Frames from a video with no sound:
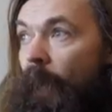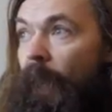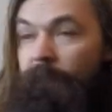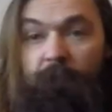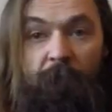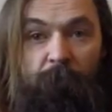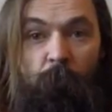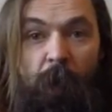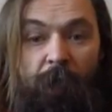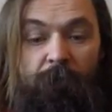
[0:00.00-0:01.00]
It's
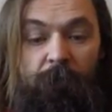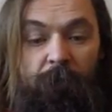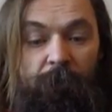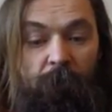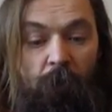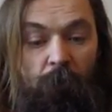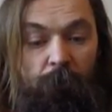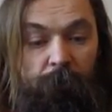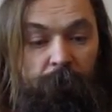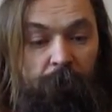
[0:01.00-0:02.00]
wet, it's
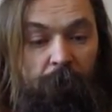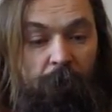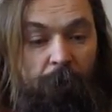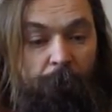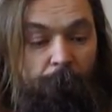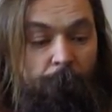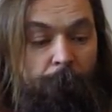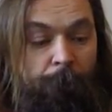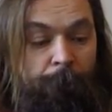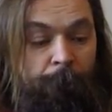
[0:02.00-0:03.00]
cold, and
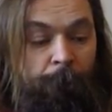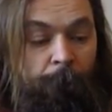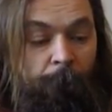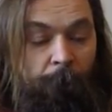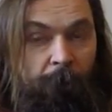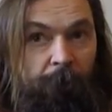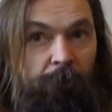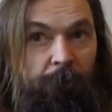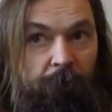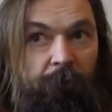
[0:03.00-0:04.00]
there
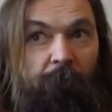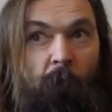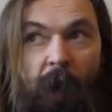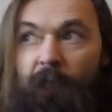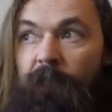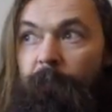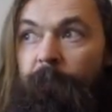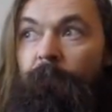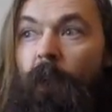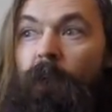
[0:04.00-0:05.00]
should be some wet,
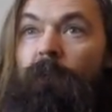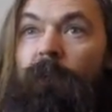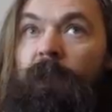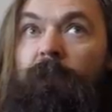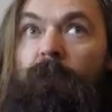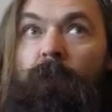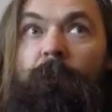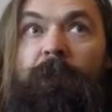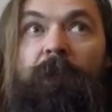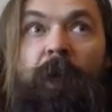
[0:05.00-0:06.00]
slippy rocks, which I'm
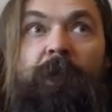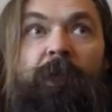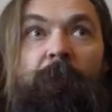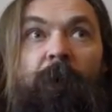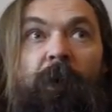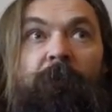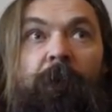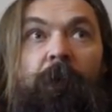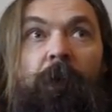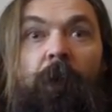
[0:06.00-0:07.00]
normally trying to skip over,
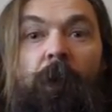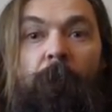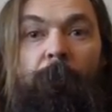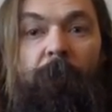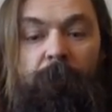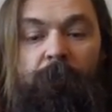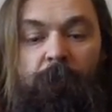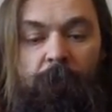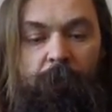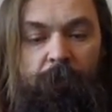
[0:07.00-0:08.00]
but
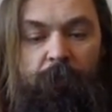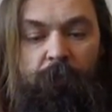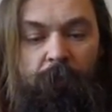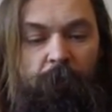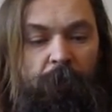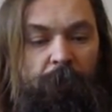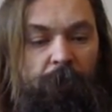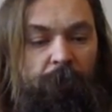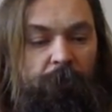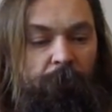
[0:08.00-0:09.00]
I'm going to try
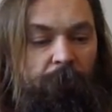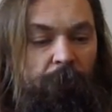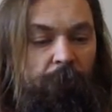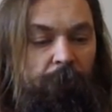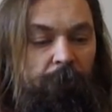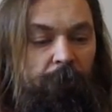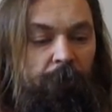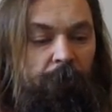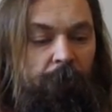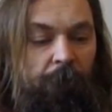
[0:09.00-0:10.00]
and see what they're like
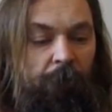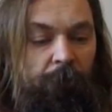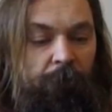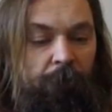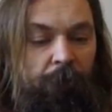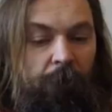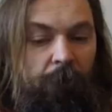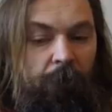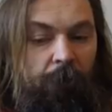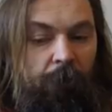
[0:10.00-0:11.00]
out there.
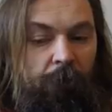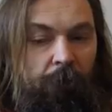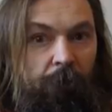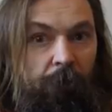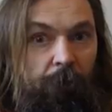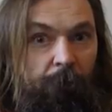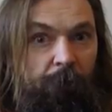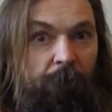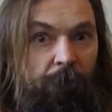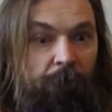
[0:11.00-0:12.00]

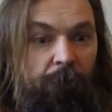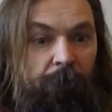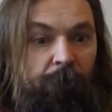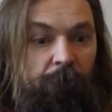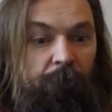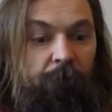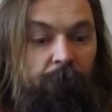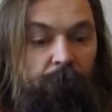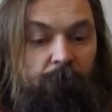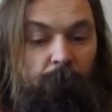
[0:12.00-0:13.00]
But yeah, these look
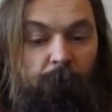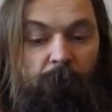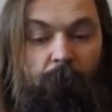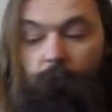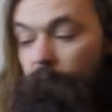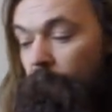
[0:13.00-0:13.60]
super cool.